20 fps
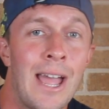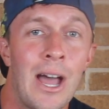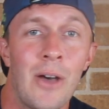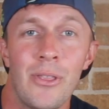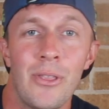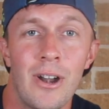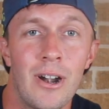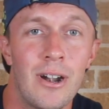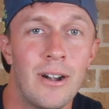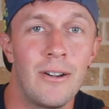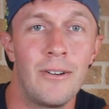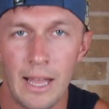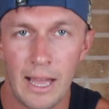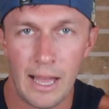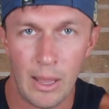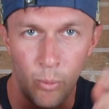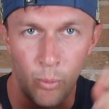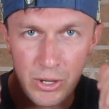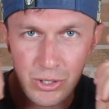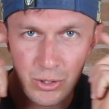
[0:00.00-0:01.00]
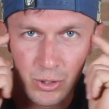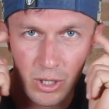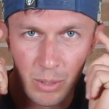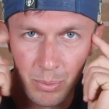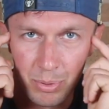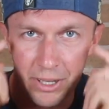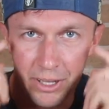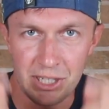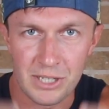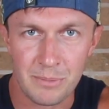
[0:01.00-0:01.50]
out there. I went to a
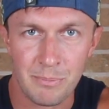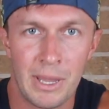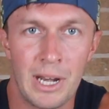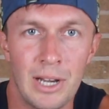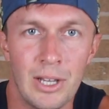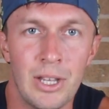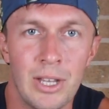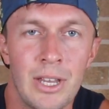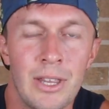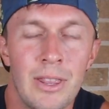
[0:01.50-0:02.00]
place mentally